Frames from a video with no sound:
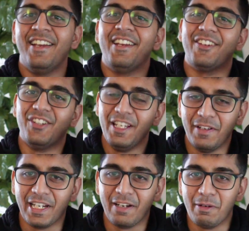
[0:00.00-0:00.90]
Good
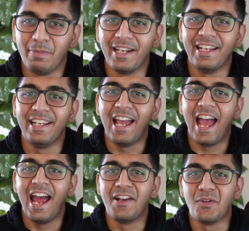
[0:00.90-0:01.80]
evening everybody
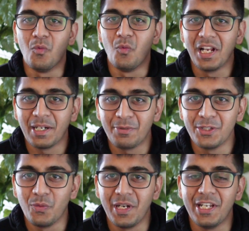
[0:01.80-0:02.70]
and welcome to
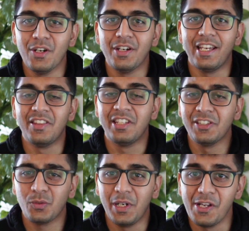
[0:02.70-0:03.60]
the video. In
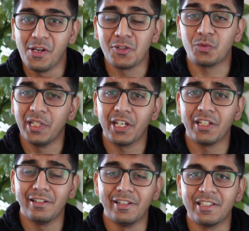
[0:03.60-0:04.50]
these videos, we are going
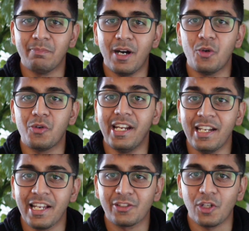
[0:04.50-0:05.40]
to learn about
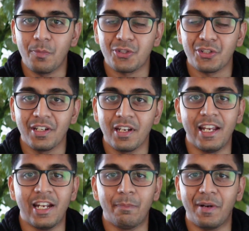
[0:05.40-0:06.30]
index option
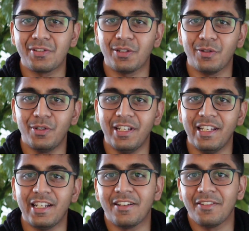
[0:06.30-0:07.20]
in Apache Hudi
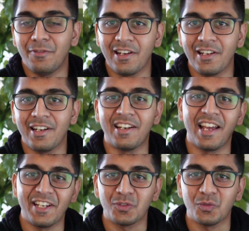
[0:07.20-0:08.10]
in a fun,
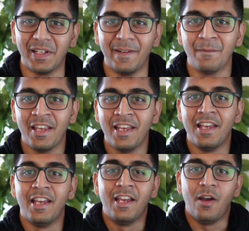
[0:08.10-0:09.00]
nice way.
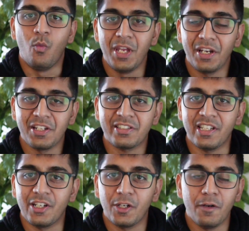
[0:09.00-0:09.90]
We are going to
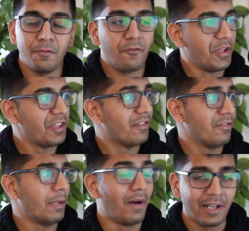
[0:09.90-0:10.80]
start off with
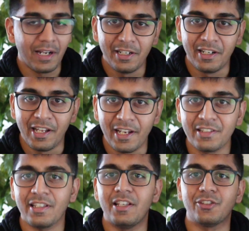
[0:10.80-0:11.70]
the bucket
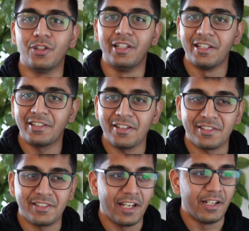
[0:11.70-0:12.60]
index. So let's get
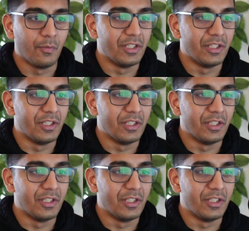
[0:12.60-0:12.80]
started with the